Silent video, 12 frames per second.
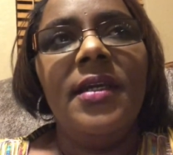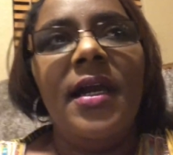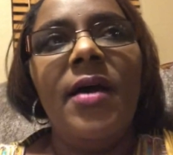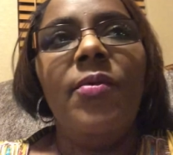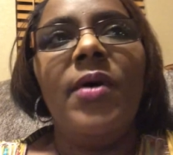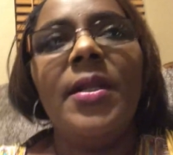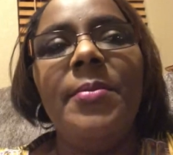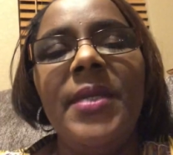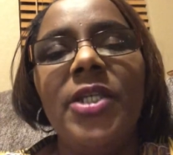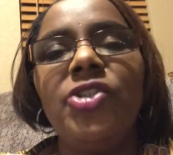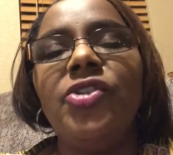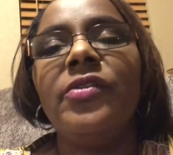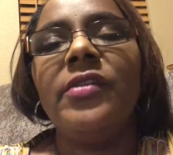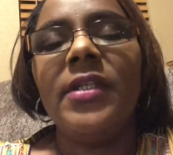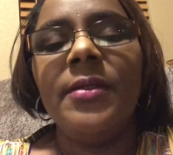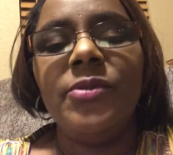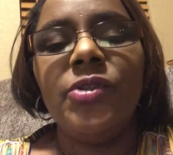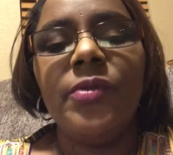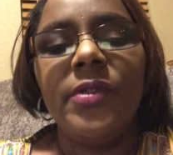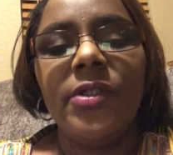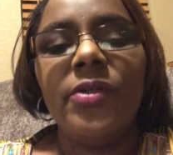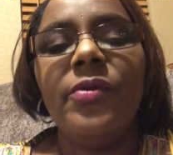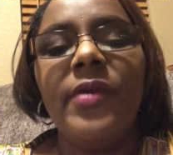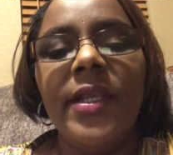I want to make sure that I'm doing the
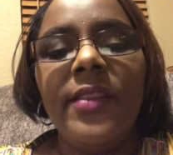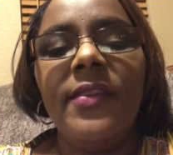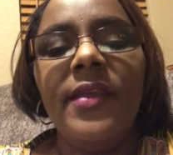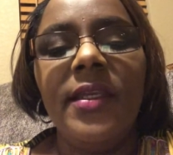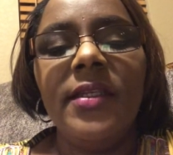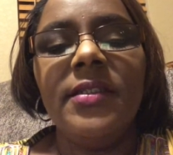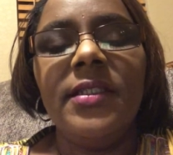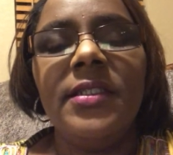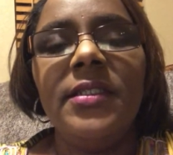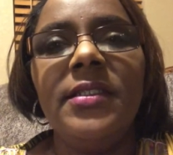correct thing